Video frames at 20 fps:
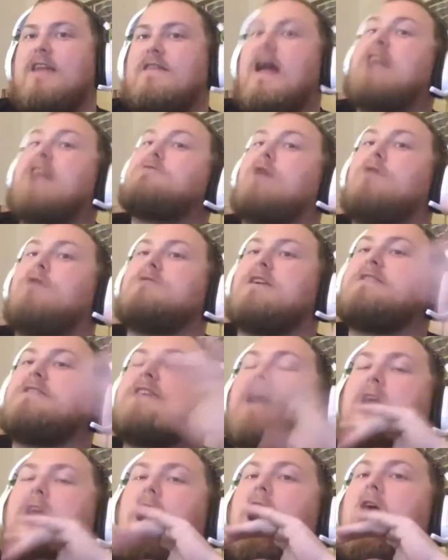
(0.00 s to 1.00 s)
That's what vibes. I was
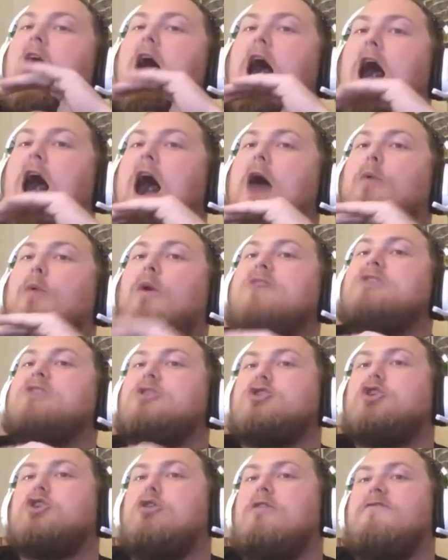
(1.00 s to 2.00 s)
going to say. I wasn't like
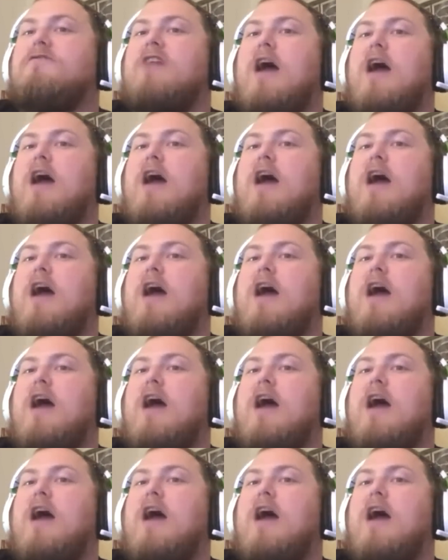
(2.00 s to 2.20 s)
that's, sure if that's